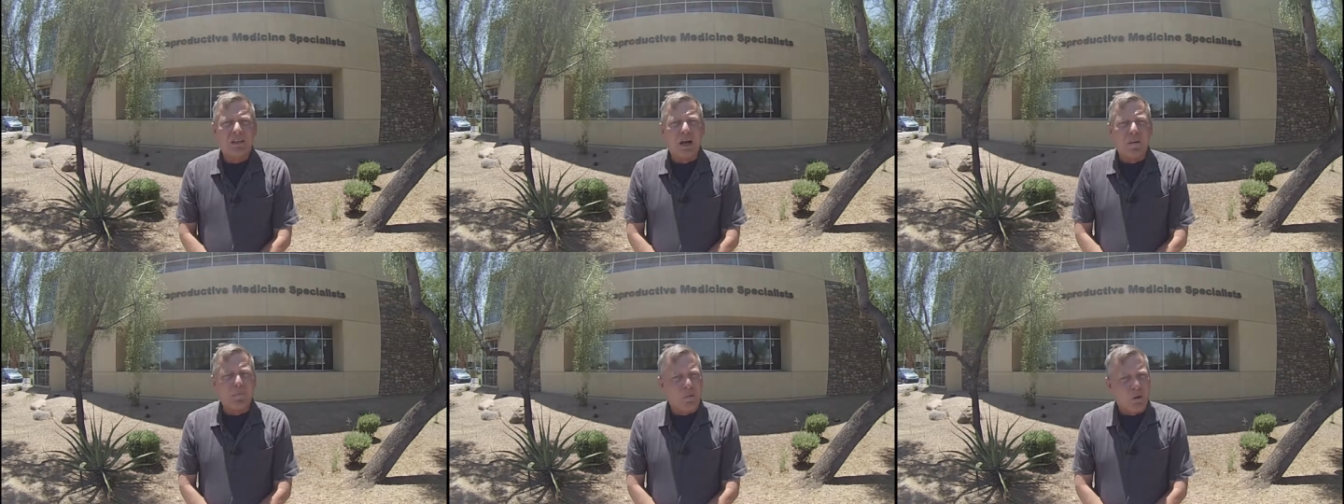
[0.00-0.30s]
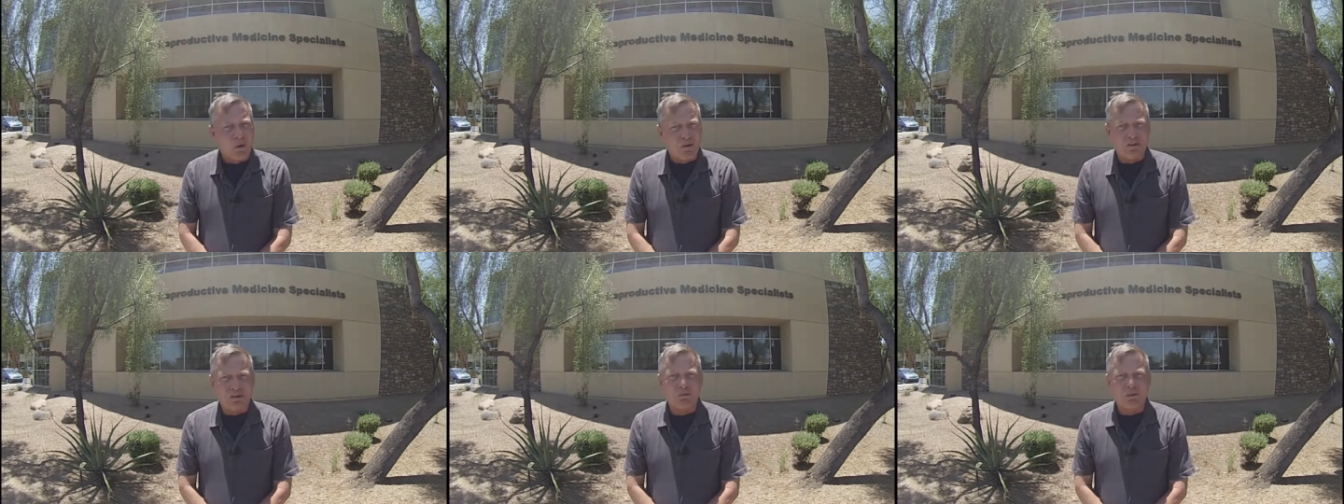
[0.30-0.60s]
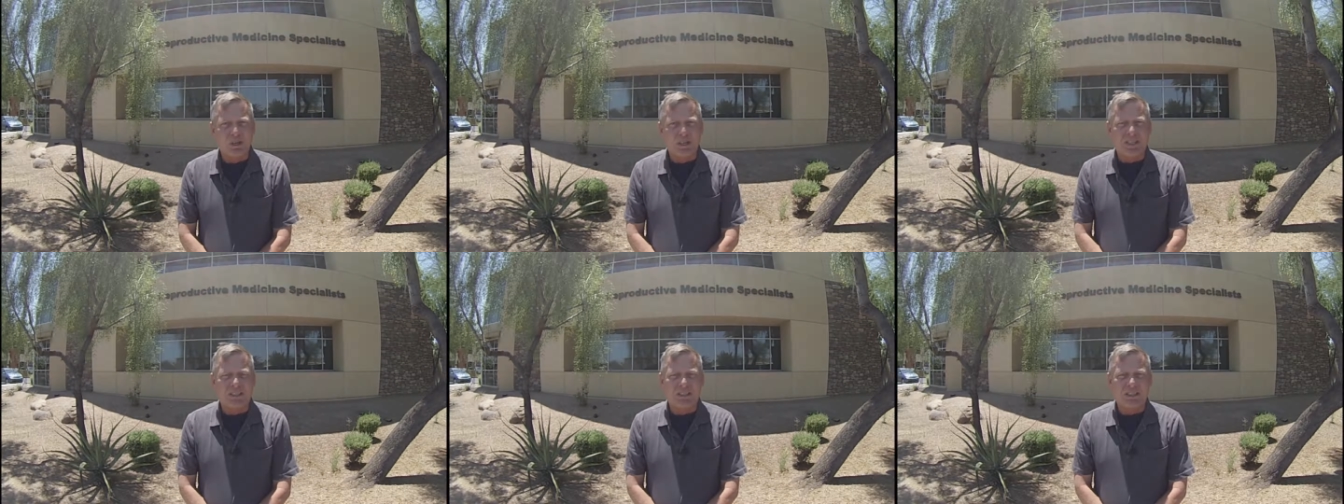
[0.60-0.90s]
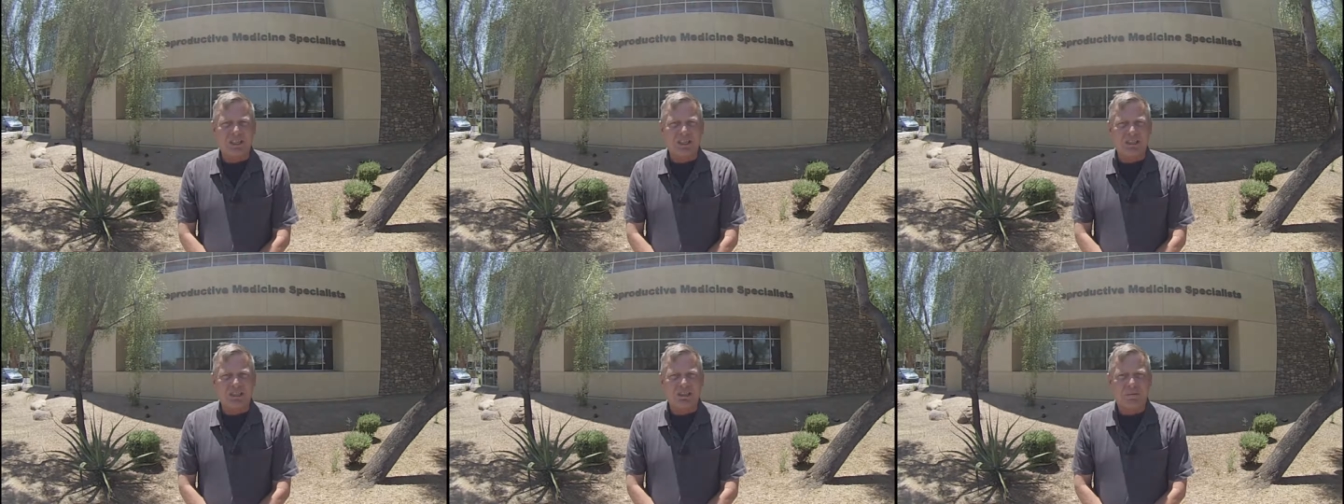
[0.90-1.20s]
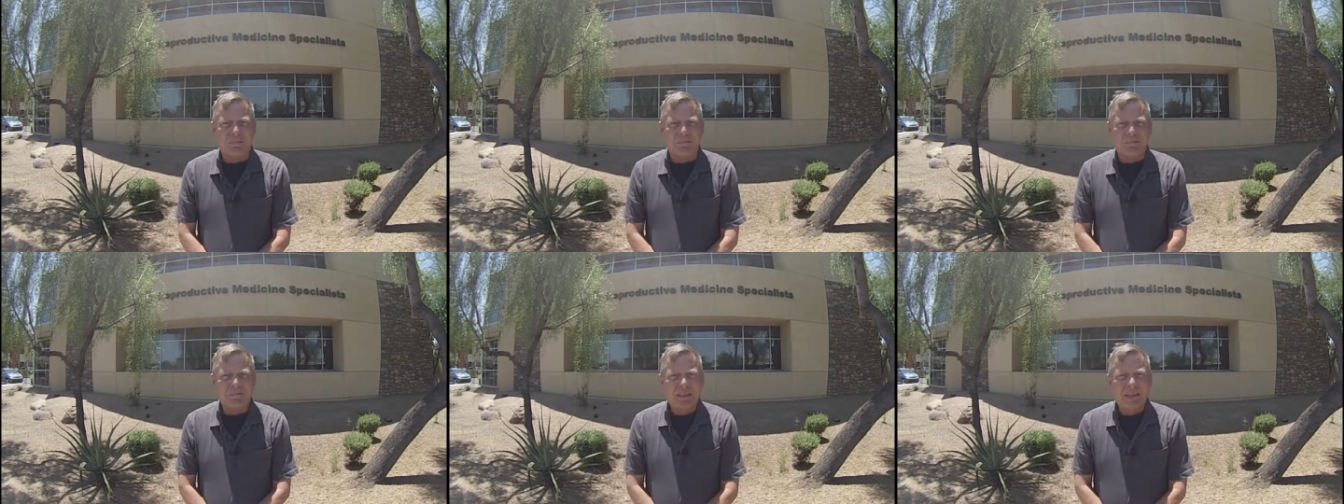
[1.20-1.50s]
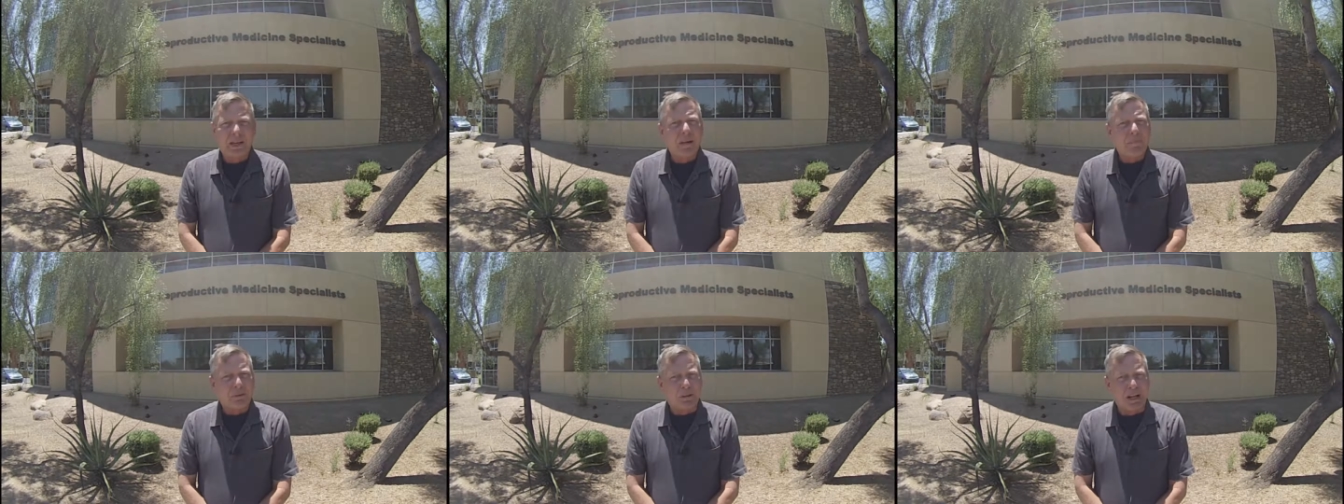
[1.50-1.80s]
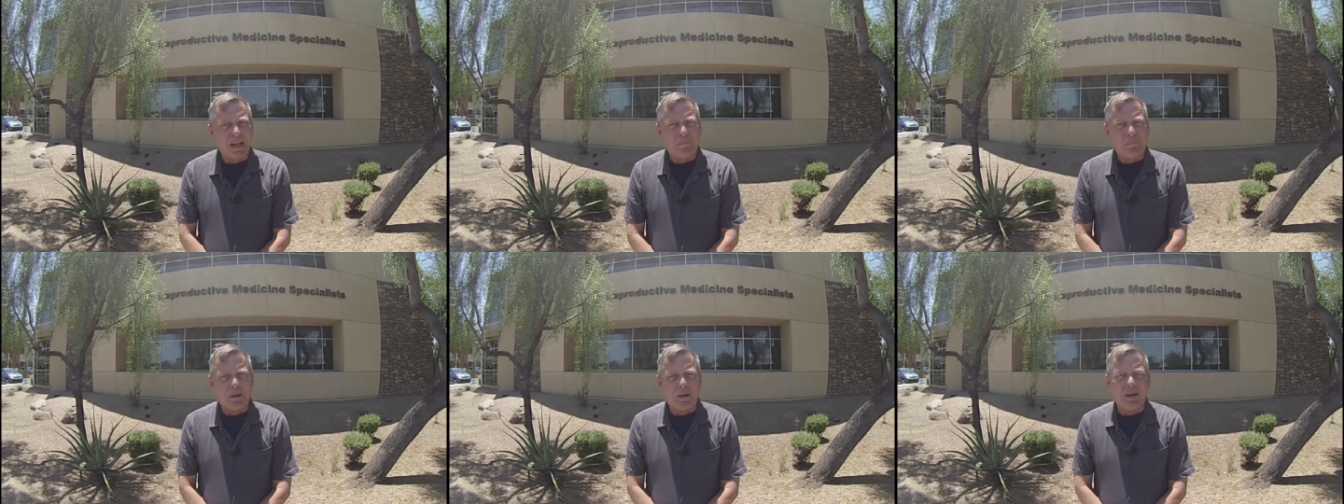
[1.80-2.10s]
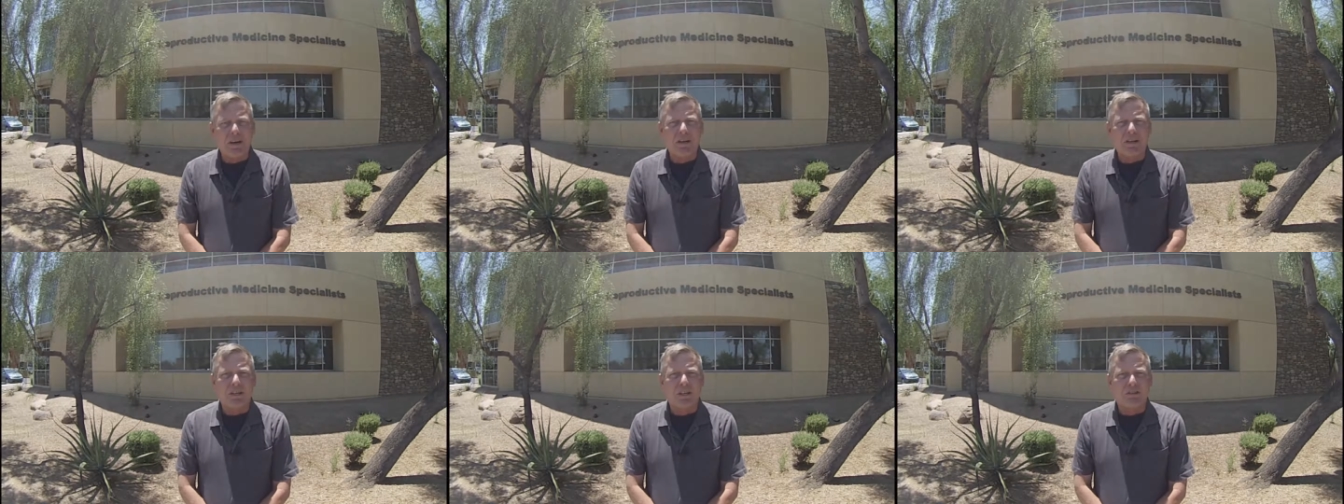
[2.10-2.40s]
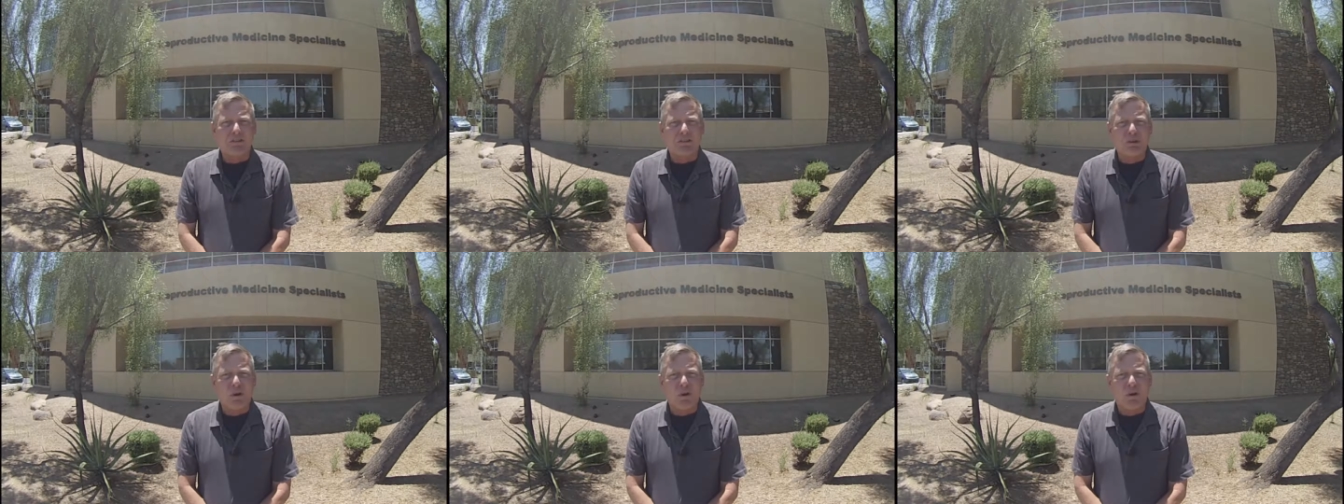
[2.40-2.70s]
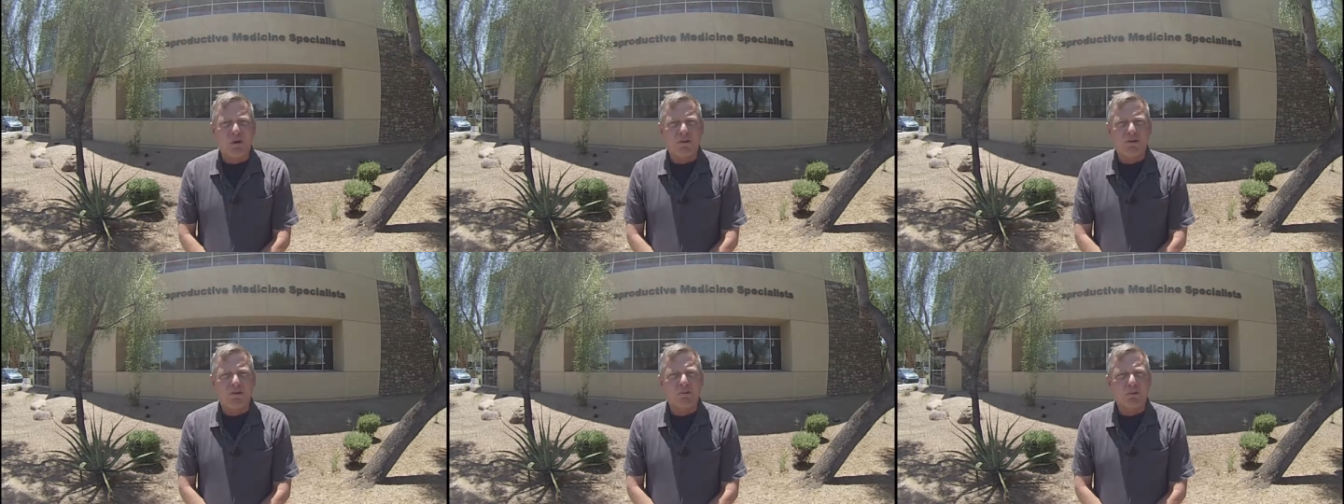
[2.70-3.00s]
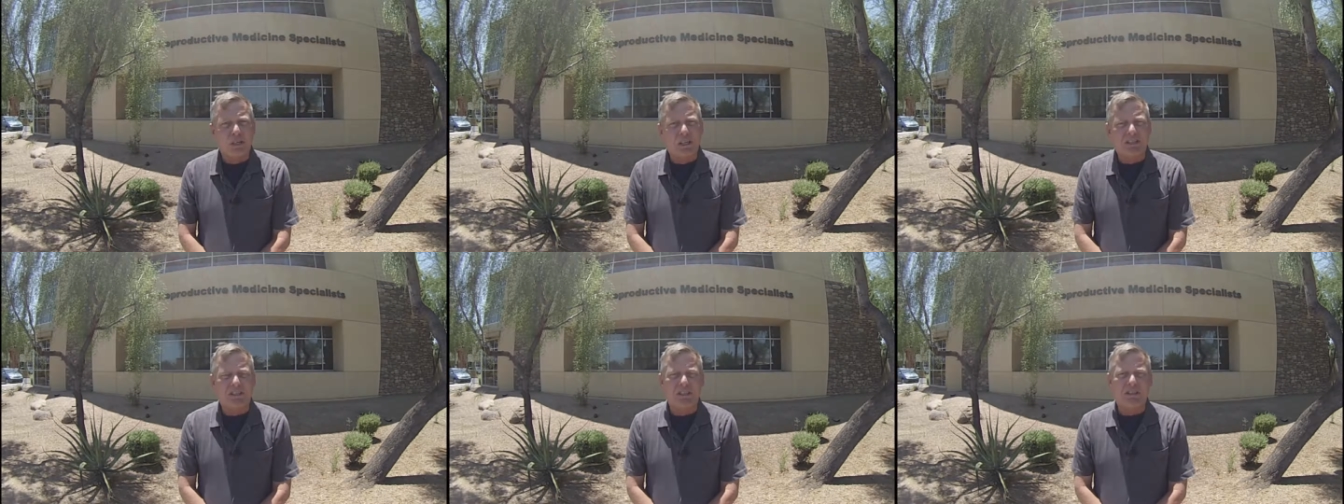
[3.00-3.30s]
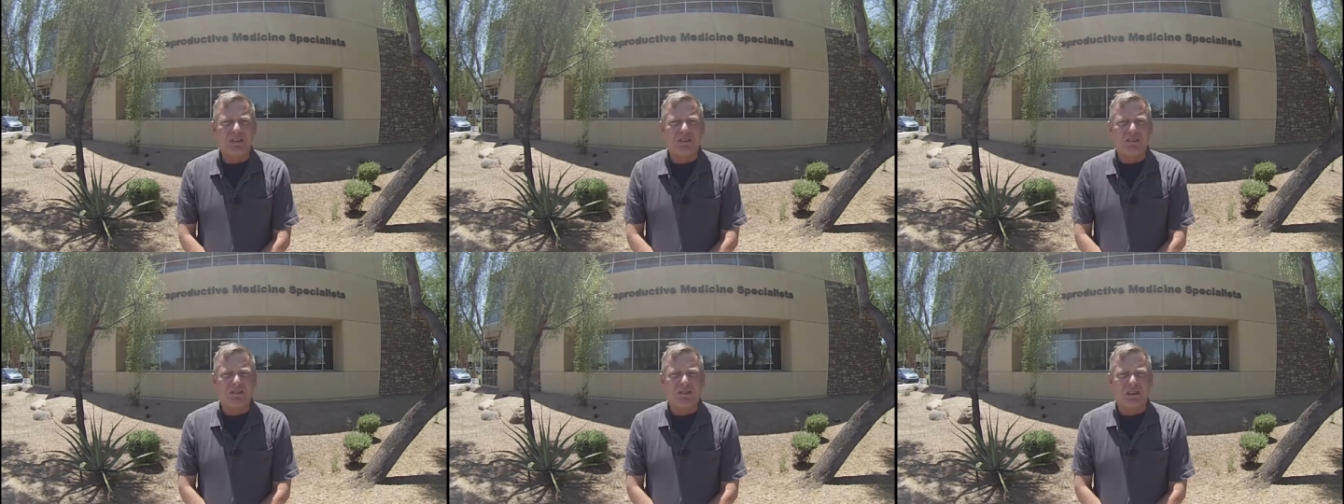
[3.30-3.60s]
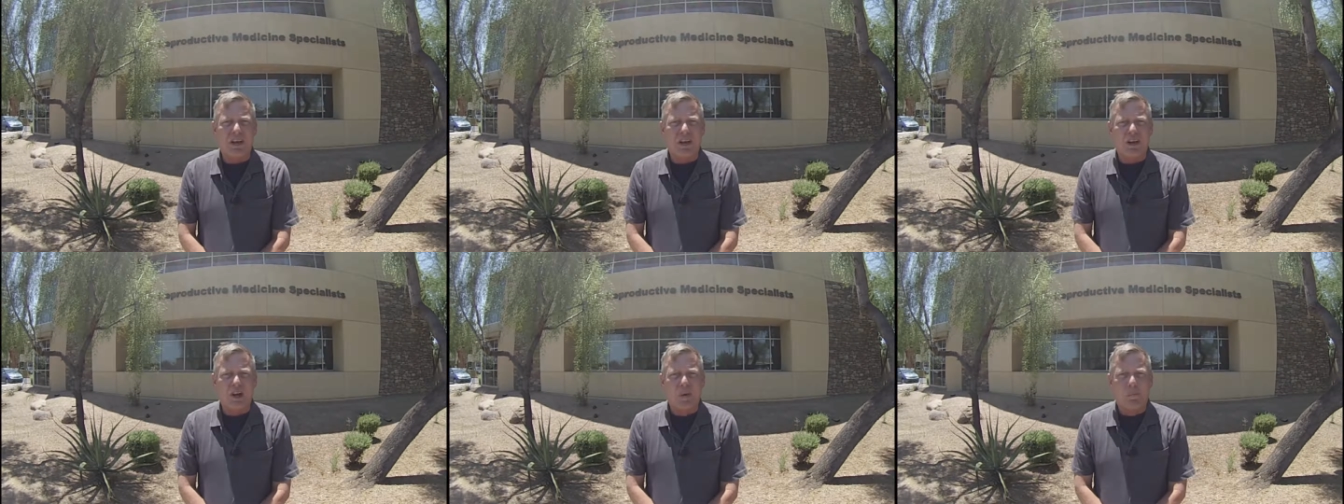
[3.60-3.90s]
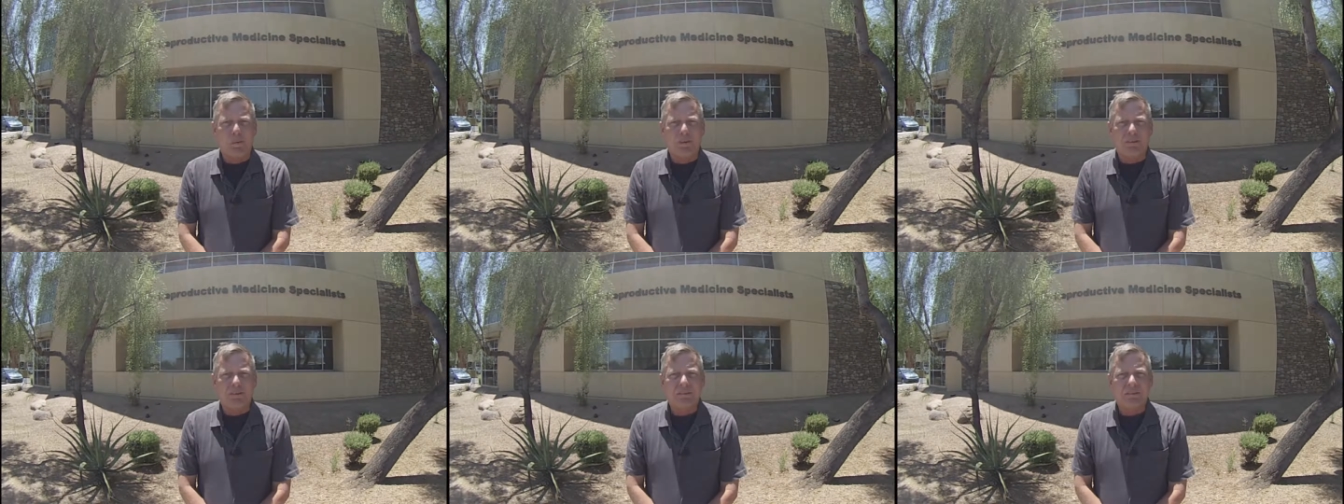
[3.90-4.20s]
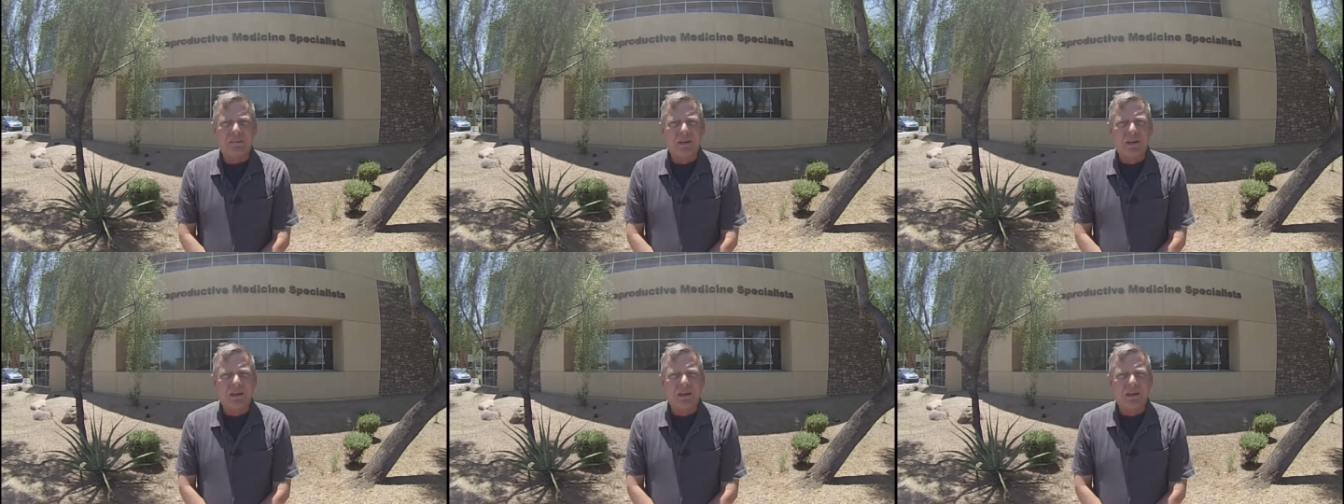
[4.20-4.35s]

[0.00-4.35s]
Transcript: abortion will continue. Planned Parenthood's doors will continue to stay open.